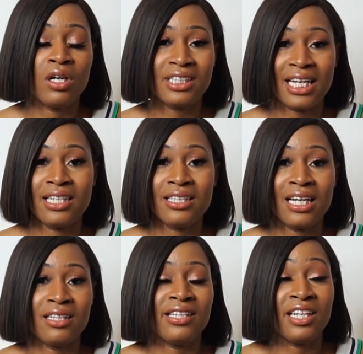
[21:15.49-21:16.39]
say
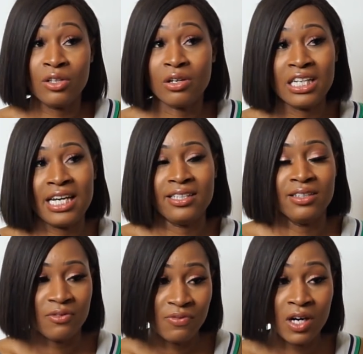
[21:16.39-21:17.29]
that they're not
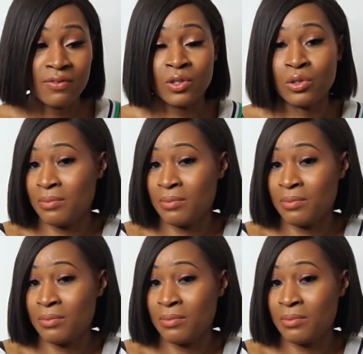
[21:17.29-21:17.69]
letting the father or